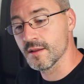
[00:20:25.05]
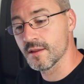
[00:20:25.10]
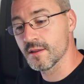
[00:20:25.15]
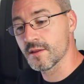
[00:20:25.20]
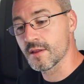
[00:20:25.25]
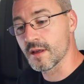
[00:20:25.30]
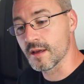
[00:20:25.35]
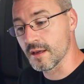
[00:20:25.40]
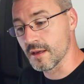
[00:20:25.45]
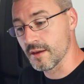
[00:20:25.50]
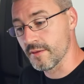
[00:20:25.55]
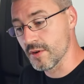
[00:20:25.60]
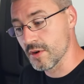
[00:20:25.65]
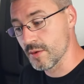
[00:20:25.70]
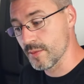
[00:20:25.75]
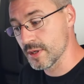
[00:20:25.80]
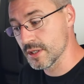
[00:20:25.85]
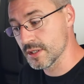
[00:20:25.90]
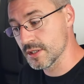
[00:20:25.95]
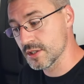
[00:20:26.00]
Thank you
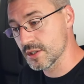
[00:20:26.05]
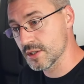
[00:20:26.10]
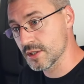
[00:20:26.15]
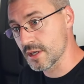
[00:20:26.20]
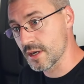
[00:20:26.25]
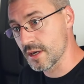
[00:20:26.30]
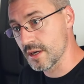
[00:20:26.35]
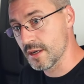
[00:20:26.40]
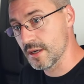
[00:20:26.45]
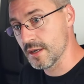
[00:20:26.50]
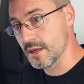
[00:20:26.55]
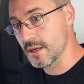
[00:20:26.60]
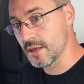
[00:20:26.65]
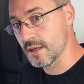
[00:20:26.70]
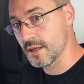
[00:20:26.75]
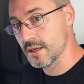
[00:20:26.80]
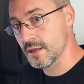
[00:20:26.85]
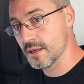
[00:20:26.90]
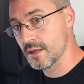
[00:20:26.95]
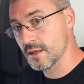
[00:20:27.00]
very much.
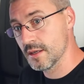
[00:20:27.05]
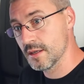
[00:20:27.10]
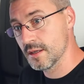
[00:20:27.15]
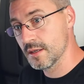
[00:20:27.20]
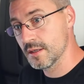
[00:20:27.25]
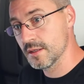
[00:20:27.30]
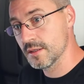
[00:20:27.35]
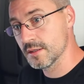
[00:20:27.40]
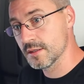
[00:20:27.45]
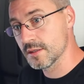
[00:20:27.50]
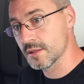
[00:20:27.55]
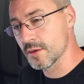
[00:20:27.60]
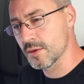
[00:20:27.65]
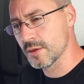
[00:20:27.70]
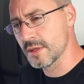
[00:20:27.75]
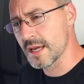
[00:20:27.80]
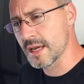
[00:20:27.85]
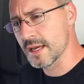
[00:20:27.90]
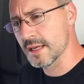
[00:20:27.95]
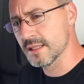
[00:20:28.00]
So
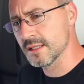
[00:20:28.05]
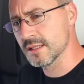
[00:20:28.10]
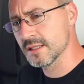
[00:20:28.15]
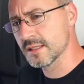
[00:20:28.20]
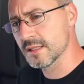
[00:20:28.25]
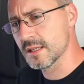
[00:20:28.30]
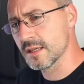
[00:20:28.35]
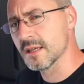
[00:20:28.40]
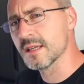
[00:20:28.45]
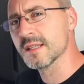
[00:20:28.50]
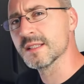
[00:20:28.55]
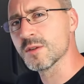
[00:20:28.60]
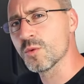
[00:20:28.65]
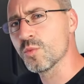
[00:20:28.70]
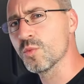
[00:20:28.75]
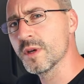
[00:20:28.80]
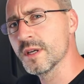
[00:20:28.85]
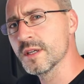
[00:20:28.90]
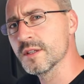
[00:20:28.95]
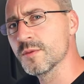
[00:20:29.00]
yeah, it's
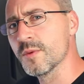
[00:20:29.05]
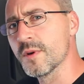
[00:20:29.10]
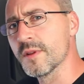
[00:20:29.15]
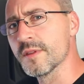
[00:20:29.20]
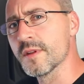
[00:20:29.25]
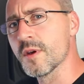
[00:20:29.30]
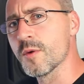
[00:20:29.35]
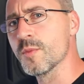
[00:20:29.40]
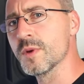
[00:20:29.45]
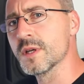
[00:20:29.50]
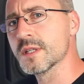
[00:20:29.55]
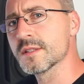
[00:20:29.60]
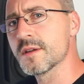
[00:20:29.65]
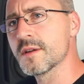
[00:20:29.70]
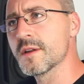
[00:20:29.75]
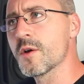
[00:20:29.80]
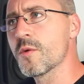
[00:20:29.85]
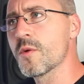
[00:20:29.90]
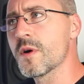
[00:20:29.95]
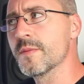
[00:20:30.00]
a weird one though, because
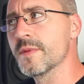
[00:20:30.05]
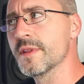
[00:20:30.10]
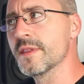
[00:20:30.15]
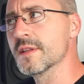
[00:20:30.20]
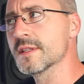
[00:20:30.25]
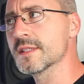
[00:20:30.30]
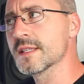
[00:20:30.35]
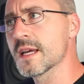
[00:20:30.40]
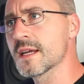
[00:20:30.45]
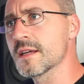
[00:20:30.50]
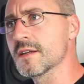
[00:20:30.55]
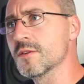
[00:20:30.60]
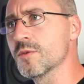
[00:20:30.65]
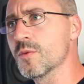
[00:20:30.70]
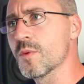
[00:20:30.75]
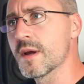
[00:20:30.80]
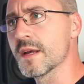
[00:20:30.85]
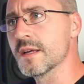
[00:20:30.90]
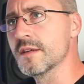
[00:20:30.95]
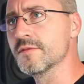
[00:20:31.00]
I know I'm in the
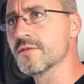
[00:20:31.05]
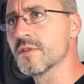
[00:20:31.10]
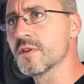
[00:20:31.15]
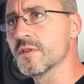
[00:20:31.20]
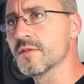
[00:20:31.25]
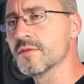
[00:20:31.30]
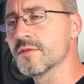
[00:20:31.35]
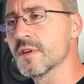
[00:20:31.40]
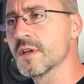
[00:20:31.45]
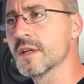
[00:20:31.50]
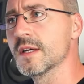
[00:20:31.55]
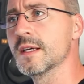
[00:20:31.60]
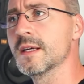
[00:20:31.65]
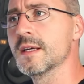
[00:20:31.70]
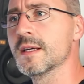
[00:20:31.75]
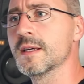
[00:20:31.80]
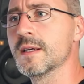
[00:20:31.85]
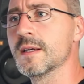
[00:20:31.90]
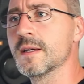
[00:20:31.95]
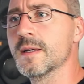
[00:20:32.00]
second wave of...
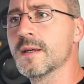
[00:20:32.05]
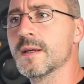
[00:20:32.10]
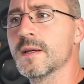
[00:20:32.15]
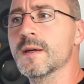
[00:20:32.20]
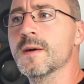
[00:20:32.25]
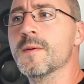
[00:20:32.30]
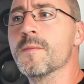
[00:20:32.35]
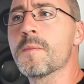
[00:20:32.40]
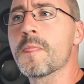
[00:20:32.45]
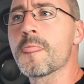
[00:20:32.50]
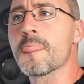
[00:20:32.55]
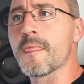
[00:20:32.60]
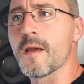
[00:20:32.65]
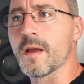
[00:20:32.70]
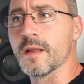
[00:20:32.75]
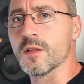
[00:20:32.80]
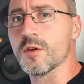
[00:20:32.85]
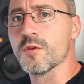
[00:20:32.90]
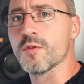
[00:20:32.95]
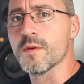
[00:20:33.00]

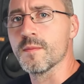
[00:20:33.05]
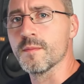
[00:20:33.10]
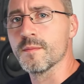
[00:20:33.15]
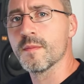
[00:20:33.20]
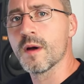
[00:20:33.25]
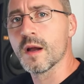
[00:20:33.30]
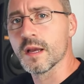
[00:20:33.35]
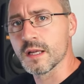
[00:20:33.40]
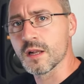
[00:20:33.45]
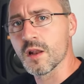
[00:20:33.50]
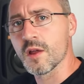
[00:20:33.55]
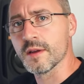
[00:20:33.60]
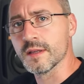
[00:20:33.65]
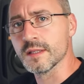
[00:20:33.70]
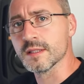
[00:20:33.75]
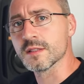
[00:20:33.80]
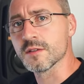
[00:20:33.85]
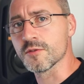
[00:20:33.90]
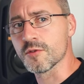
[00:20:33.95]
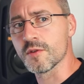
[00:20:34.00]
I know that my
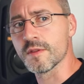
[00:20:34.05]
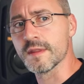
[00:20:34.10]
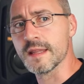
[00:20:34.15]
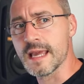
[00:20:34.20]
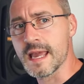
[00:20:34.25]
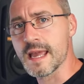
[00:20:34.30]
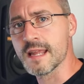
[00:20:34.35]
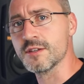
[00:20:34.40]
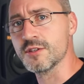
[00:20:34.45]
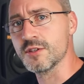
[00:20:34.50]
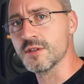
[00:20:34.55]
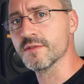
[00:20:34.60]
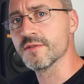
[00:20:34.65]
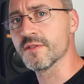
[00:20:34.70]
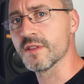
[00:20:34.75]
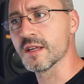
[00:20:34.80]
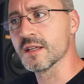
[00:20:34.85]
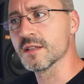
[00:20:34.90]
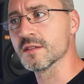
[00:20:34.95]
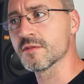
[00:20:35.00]
clients are on the edge of
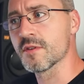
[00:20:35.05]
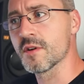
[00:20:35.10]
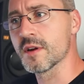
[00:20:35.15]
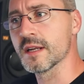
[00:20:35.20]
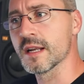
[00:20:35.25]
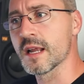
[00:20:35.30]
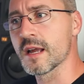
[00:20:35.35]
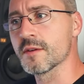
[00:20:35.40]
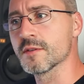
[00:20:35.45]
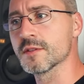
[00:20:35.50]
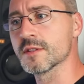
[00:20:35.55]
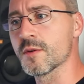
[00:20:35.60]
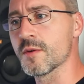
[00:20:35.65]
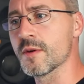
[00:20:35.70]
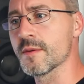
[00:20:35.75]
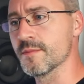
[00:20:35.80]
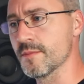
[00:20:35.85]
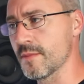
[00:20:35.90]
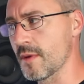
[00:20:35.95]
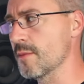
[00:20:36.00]
things right now, so
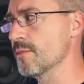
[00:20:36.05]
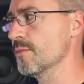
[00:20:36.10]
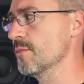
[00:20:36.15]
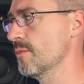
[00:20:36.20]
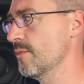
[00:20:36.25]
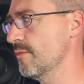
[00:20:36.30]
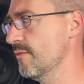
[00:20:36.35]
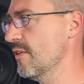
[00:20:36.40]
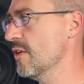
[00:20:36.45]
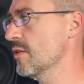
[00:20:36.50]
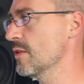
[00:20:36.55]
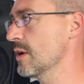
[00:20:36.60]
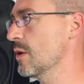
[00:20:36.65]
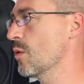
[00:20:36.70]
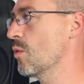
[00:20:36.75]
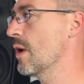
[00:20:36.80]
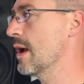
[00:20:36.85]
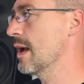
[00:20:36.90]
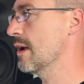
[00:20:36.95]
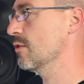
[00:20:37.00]
I'm very
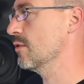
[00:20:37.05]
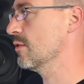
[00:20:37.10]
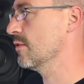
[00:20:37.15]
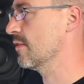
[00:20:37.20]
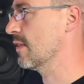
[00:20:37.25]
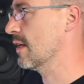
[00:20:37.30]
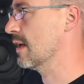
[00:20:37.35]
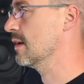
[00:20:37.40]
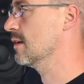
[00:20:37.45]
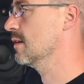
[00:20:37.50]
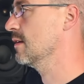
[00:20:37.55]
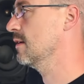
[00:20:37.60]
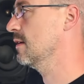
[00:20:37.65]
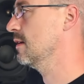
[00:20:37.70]
aware of that.